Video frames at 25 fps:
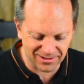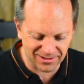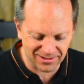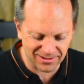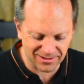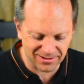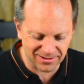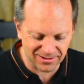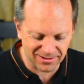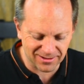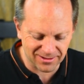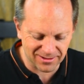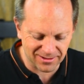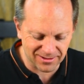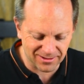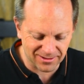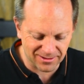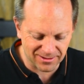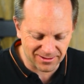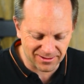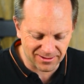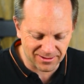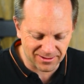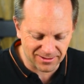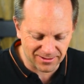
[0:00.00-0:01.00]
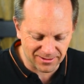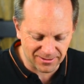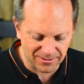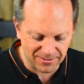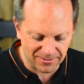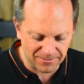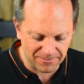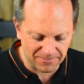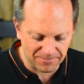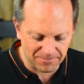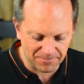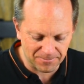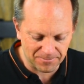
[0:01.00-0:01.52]

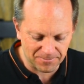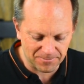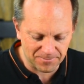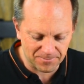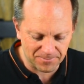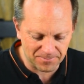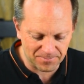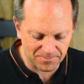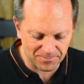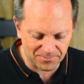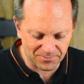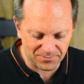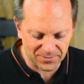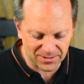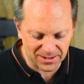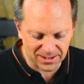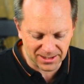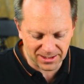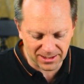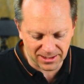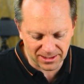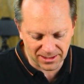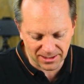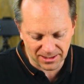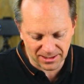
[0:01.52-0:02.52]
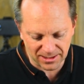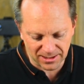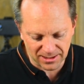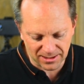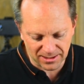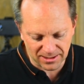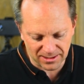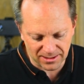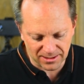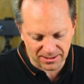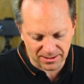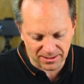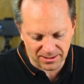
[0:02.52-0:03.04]

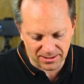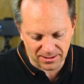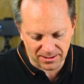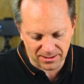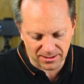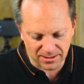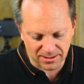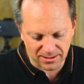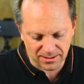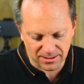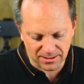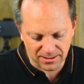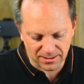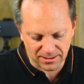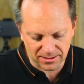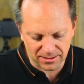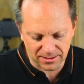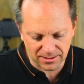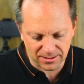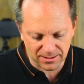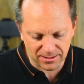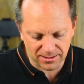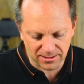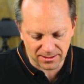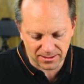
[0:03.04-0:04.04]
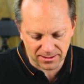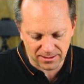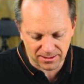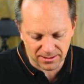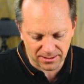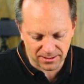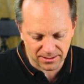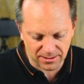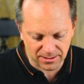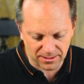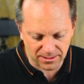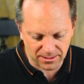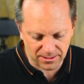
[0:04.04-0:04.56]

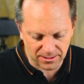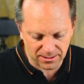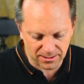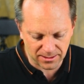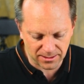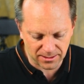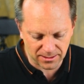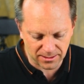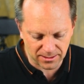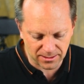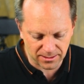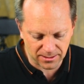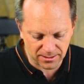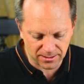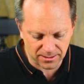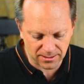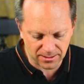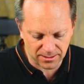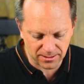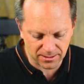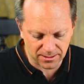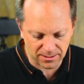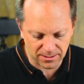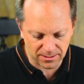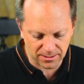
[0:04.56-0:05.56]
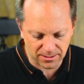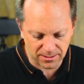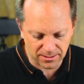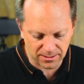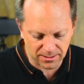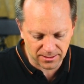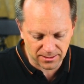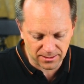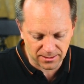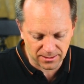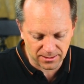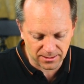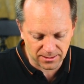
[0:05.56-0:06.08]

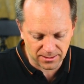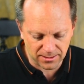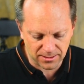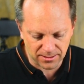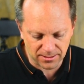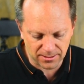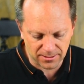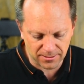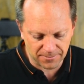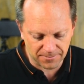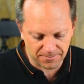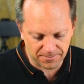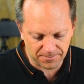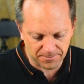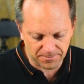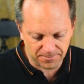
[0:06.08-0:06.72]
(silence)